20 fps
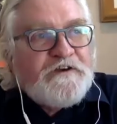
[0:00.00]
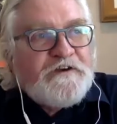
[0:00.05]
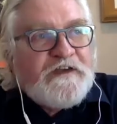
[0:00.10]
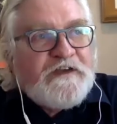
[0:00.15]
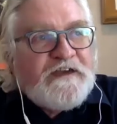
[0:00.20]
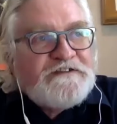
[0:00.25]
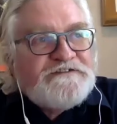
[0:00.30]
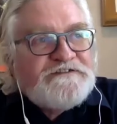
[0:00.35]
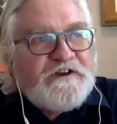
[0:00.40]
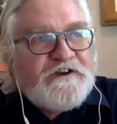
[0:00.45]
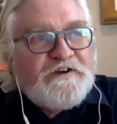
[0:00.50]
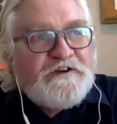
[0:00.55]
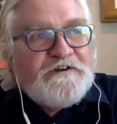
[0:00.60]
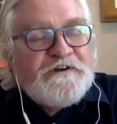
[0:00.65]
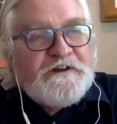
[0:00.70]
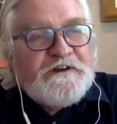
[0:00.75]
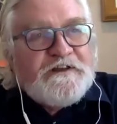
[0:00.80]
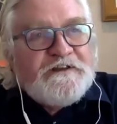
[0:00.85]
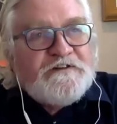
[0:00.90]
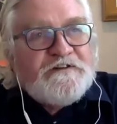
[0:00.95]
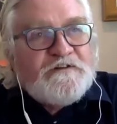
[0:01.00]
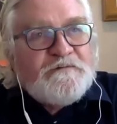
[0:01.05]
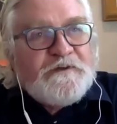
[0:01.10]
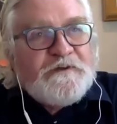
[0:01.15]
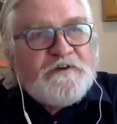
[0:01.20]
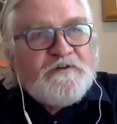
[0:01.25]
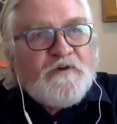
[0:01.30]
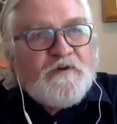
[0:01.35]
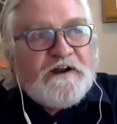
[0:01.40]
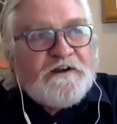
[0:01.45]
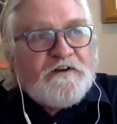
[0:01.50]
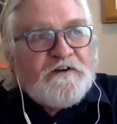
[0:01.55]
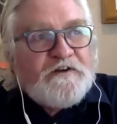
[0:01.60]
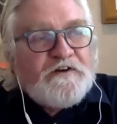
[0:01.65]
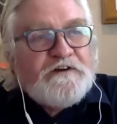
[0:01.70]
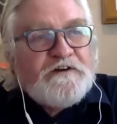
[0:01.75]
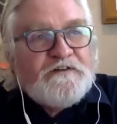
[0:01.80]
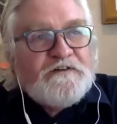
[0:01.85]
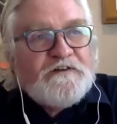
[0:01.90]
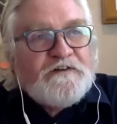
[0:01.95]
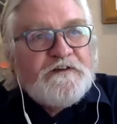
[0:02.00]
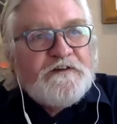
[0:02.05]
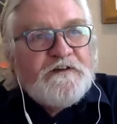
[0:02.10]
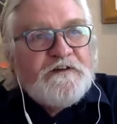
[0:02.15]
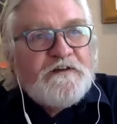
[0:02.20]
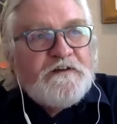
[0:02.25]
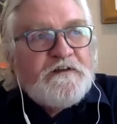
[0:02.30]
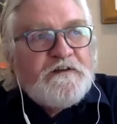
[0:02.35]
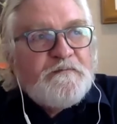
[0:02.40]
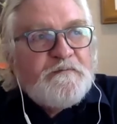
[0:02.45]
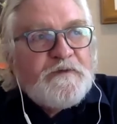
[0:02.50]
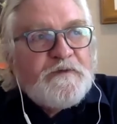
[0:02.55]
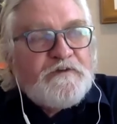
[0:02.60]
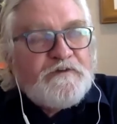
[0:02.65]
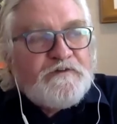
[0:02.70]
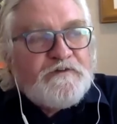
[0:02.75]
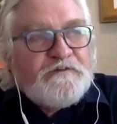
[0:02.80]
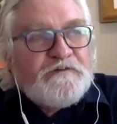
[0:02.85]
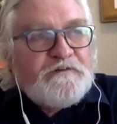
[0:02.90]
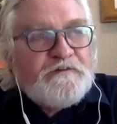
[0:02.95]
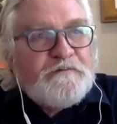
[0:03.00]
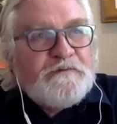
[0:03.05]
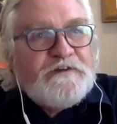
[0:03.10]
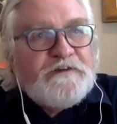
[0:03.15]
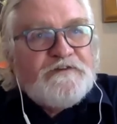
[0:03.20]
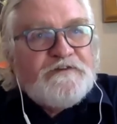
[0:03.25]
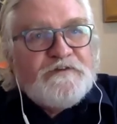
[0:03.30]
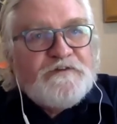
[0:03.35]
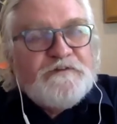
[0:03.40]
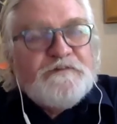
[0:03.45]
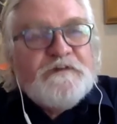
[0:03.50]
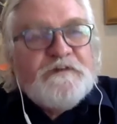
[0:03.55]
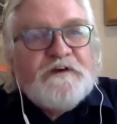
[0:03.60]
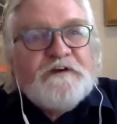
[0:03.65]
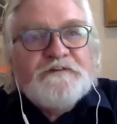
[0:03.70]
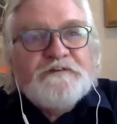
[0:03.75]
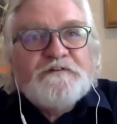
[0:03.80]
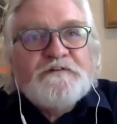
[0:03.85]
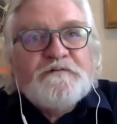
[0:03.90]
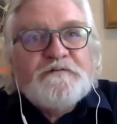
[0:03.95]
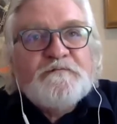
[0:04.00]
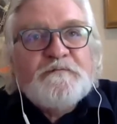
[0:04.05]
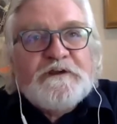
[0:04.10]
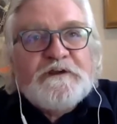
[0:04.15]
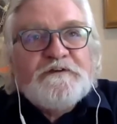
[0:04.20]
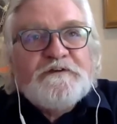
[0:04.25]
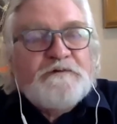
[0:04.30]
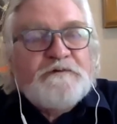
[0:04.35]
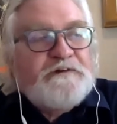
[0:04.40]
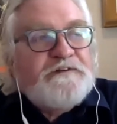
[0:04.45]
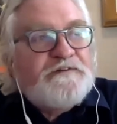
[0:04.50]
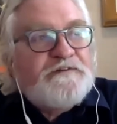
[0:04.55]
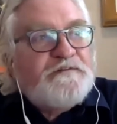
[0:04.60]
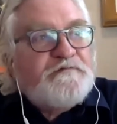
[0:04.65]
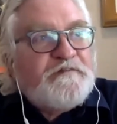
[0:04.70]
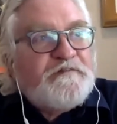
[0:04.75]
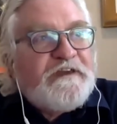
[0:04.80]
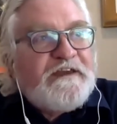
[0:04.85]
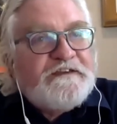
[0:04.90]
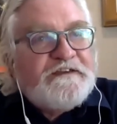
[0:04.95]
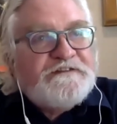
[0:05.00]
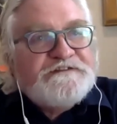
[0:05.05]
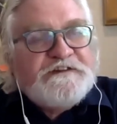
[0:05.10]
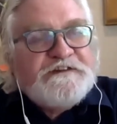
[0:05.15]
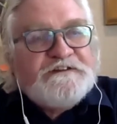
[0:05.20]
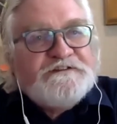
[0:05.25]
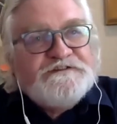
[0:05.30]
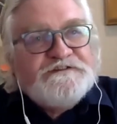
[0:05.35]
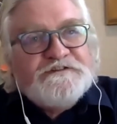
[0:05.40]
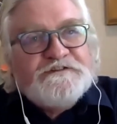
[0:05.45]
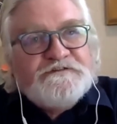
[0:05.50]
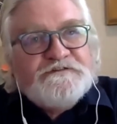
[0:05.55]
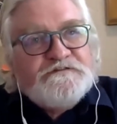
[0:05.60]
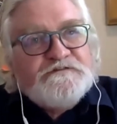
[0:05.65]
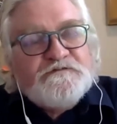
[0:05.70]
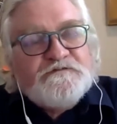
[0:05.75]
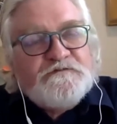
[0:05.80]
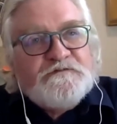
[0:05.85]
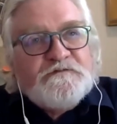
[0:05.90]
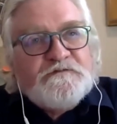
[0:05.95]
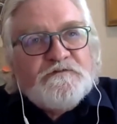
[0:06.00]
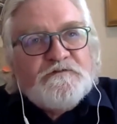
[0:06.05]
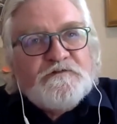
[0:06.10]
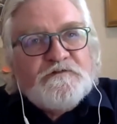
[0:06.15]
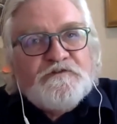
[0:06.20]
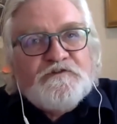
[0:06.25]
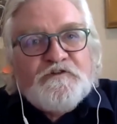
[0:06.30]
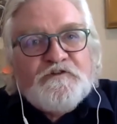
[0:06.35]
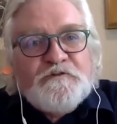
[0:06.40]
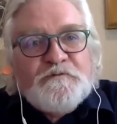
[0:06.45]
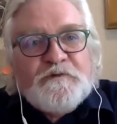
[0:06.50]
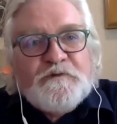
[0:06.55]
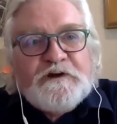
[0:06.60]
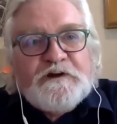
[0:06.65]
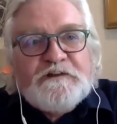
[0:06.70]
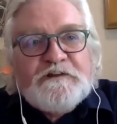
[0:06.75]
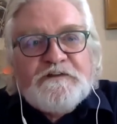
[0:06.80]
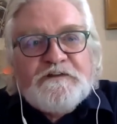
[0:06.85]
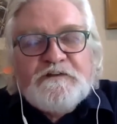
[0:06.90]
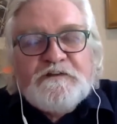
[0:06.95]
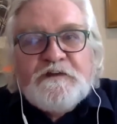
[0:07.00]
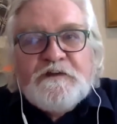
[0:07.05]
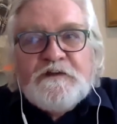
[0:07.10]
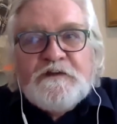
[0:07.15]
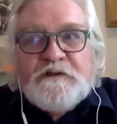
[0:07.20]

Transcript: gas only, it'll be quite a lot because it'll be 2,000 megawatts of gas engines or, or, turbines.